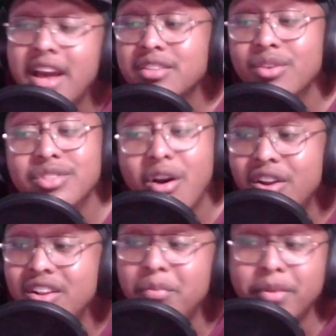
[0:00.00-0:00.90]
so it's
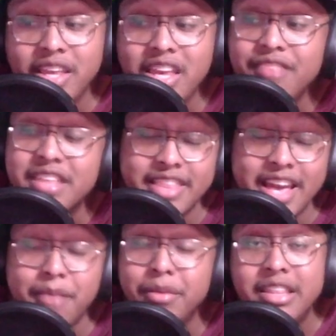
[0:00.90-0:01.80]
hard to believe that
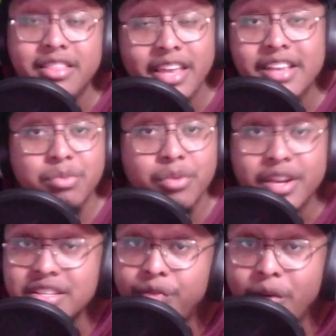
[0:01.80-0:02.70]
that many things were
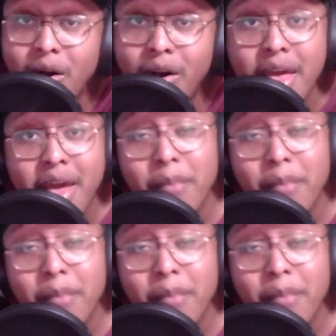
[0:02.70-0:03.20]
his fault,